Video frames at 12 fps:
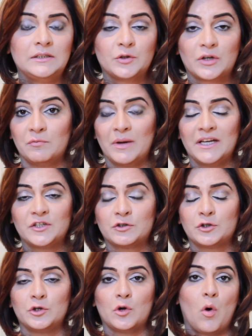You can wear it
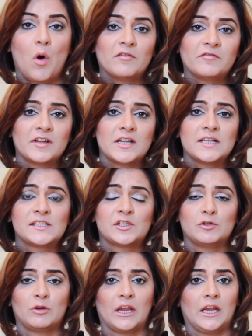to your office,
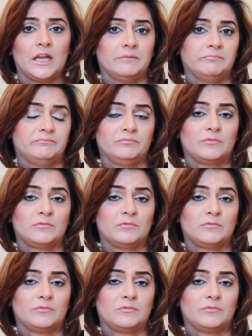you can